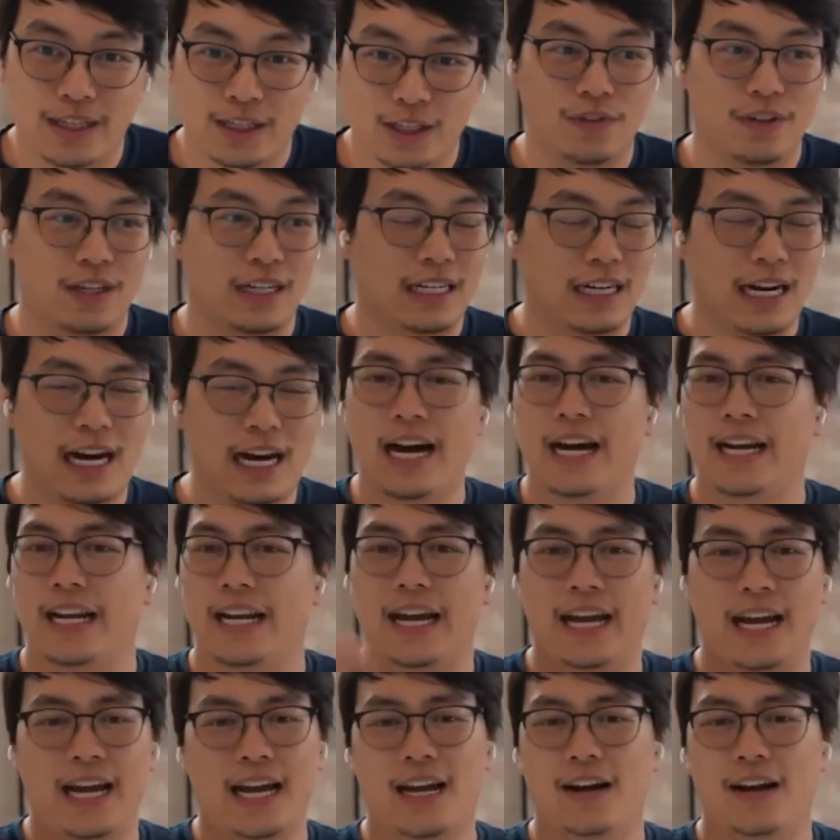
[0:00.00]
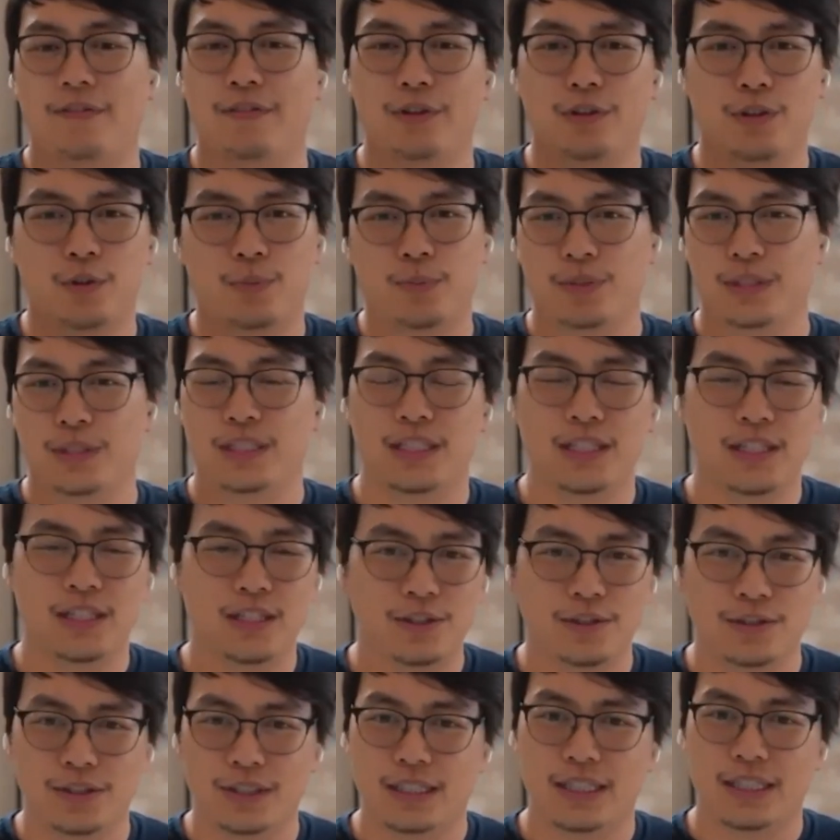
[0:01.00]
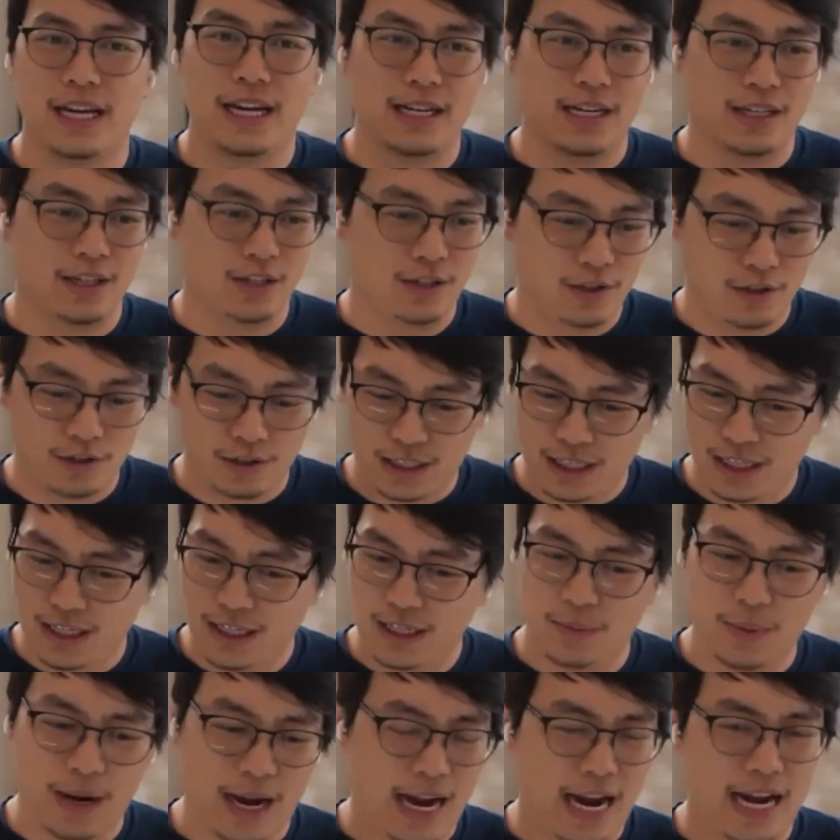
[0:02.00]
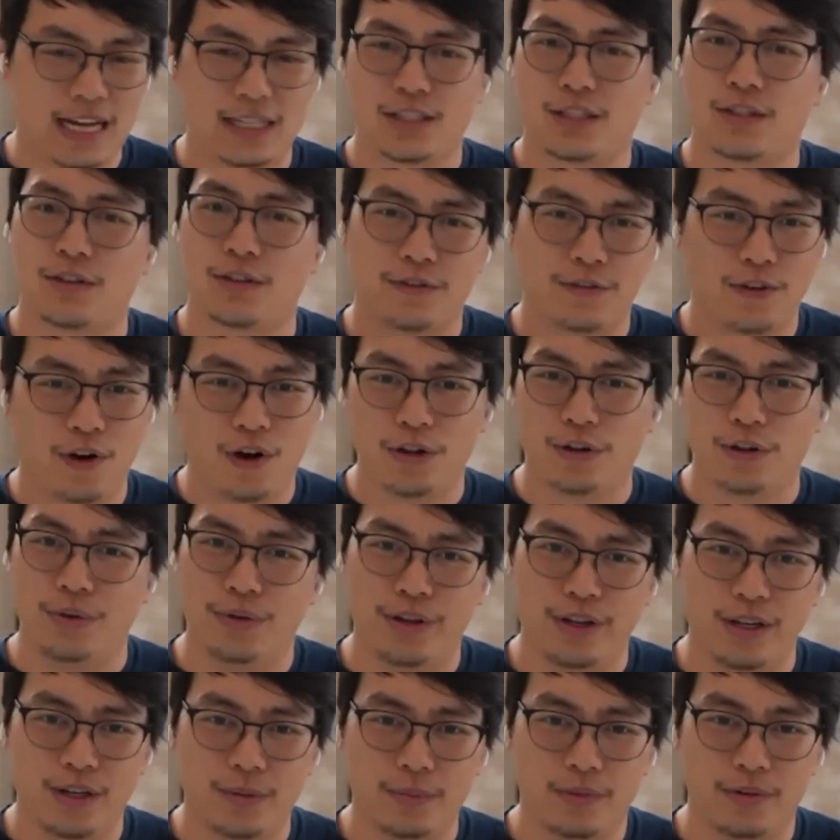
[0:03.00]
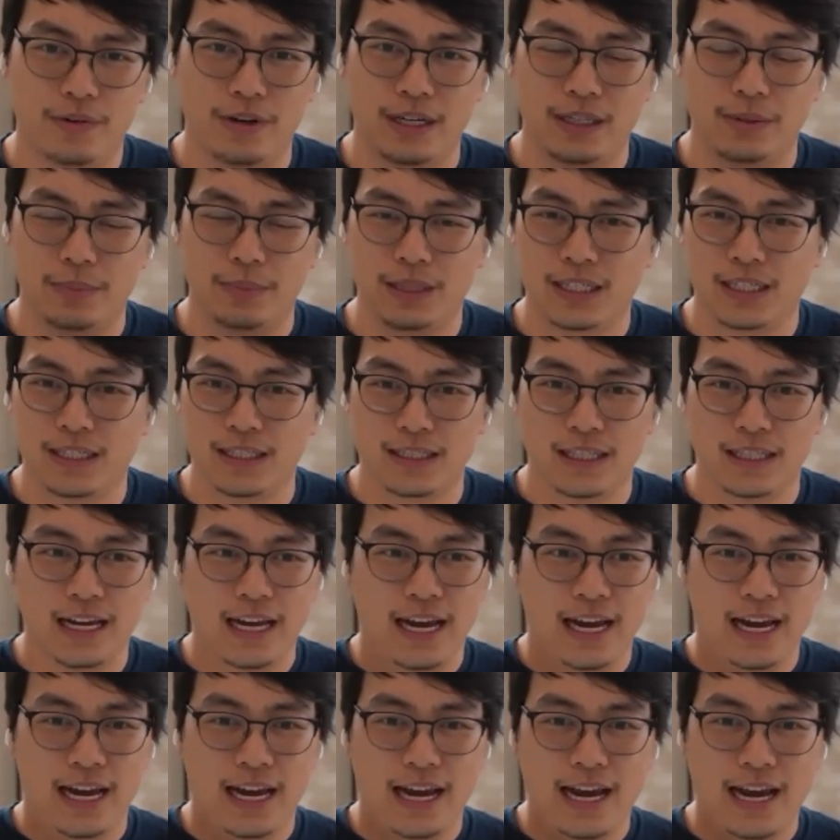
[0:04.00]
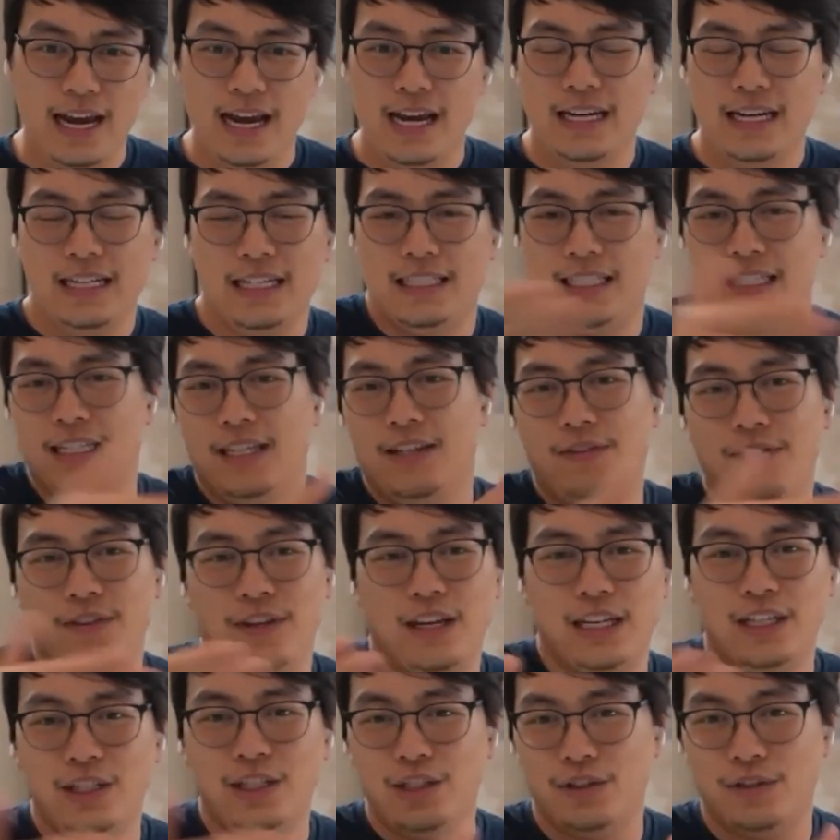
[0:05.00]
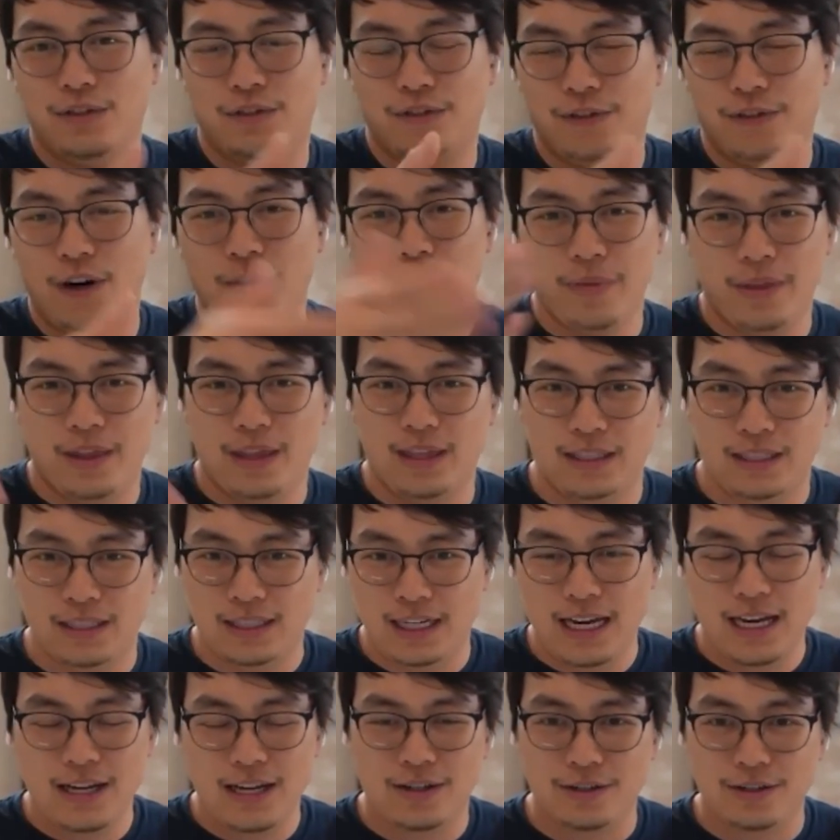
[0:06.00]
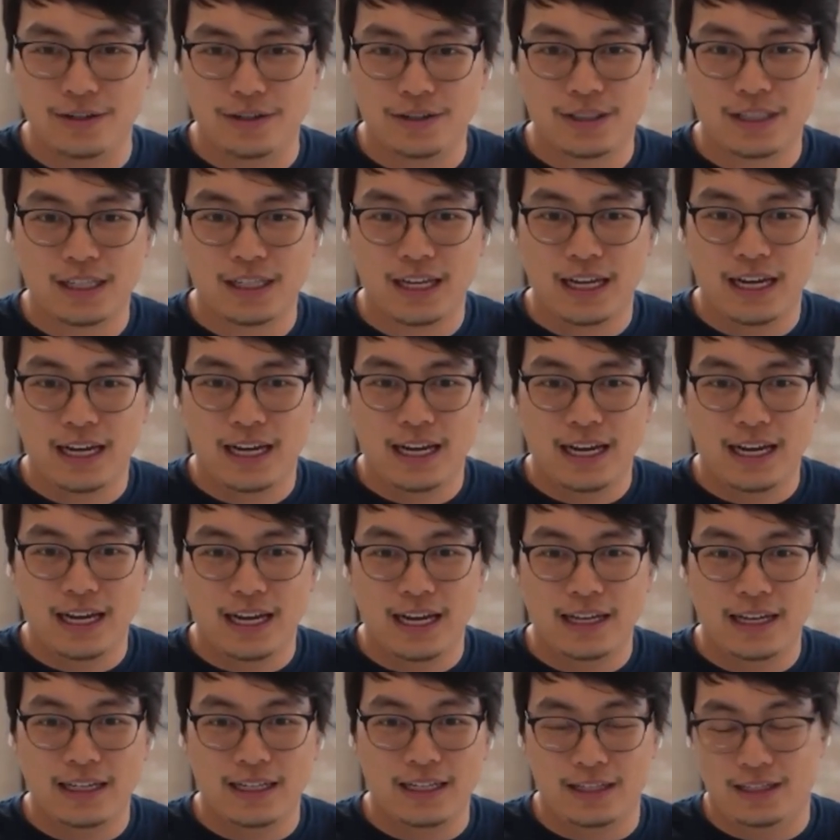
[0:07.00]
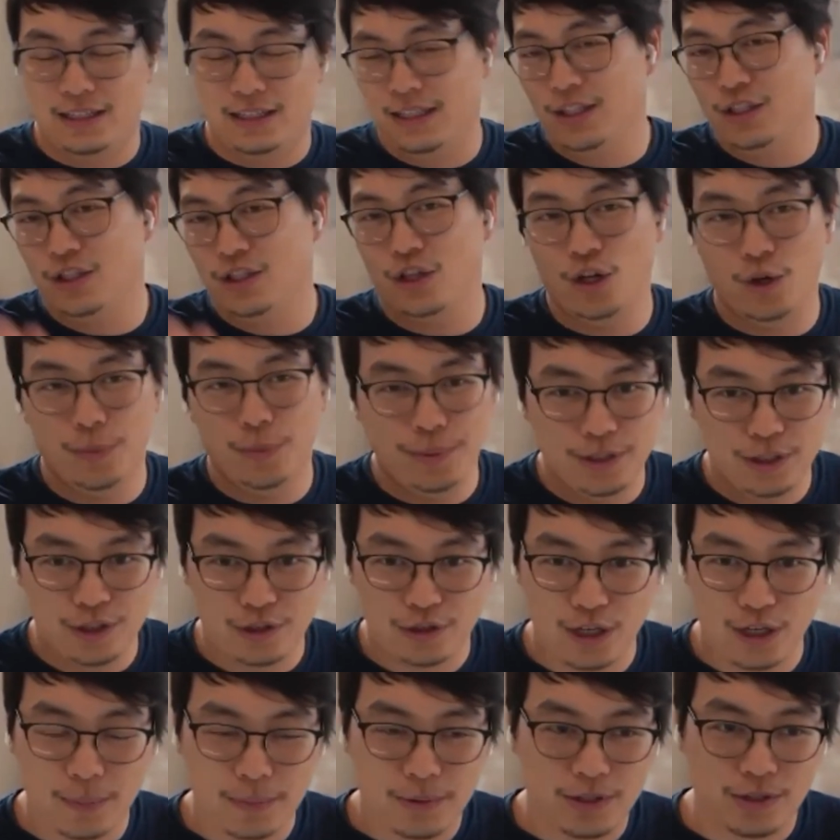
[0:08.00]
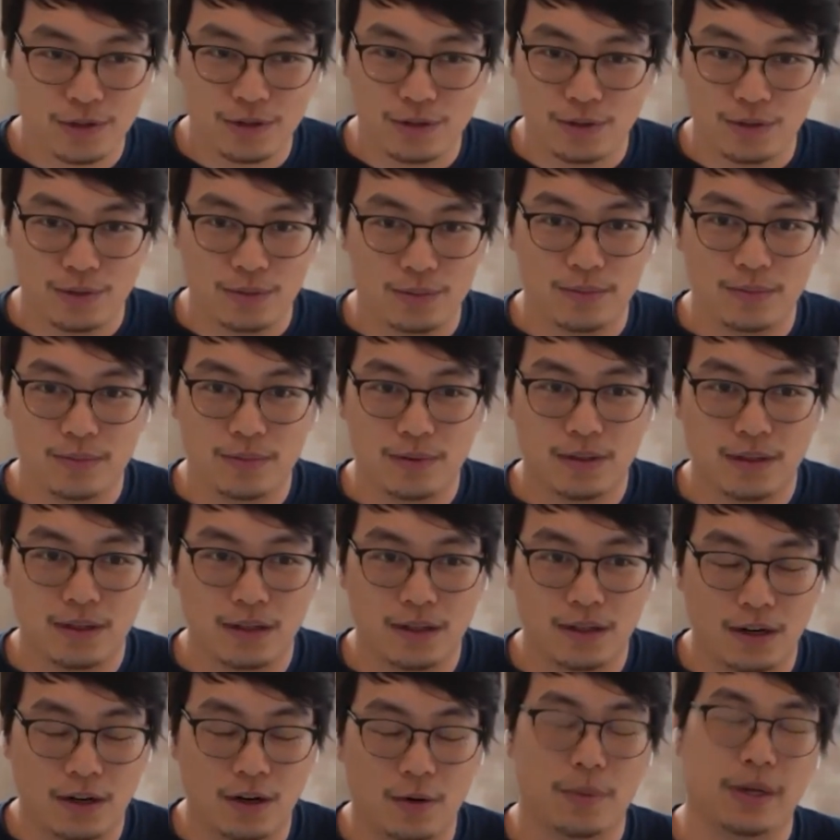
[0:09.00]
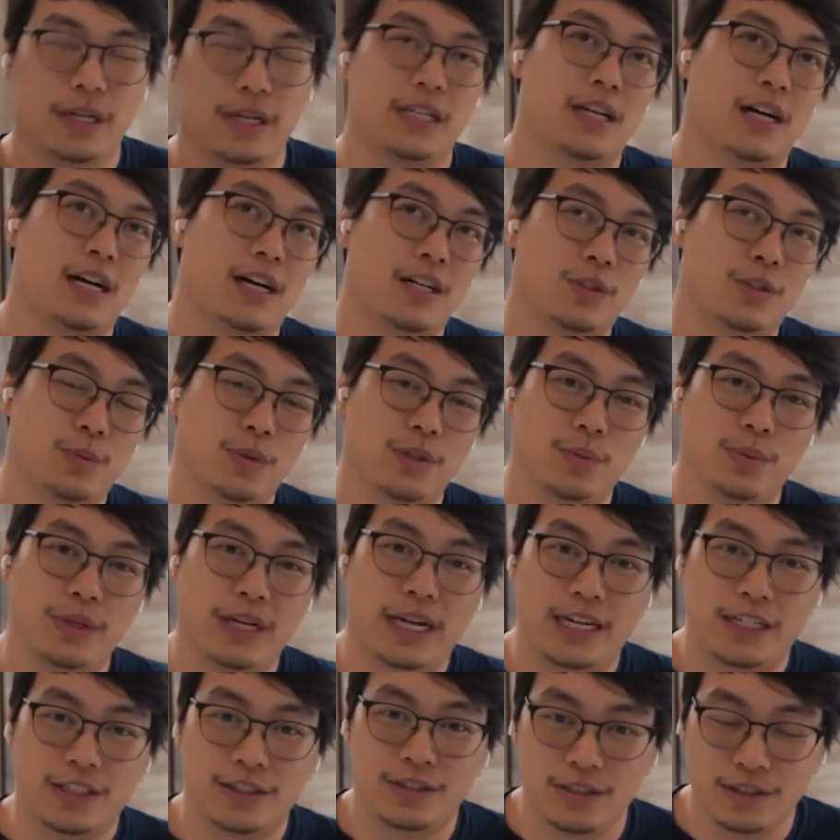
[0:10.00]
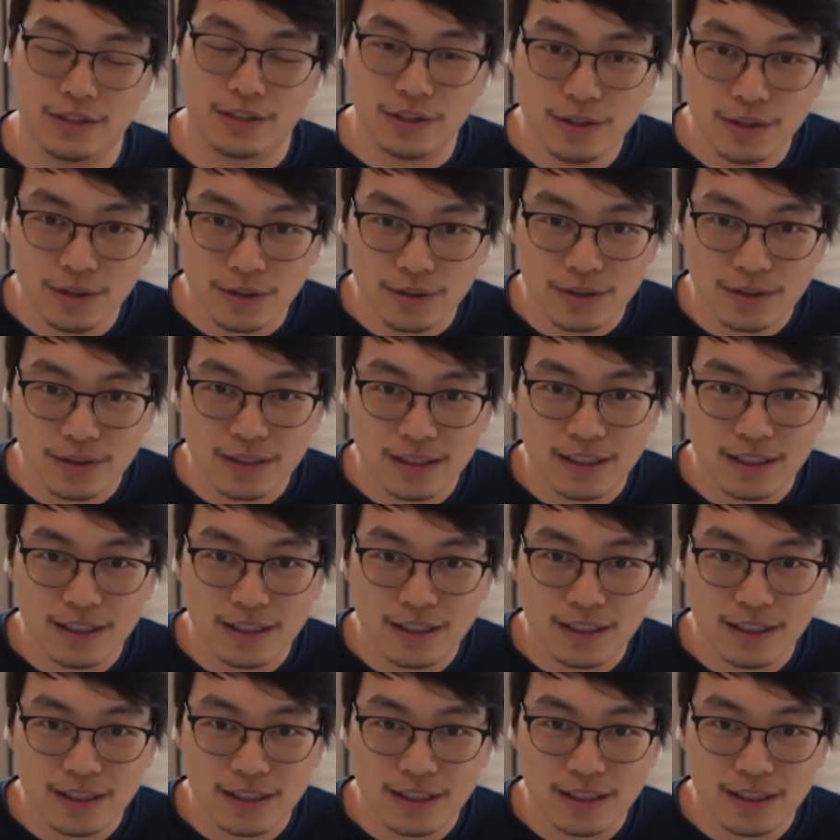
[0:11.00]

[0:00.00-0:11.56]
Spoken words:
You've got to have those procedures set and your team has to follow them, right? Because any deviation from the standards, and it essentially opens you up to, oh my gosh, what do we actually do?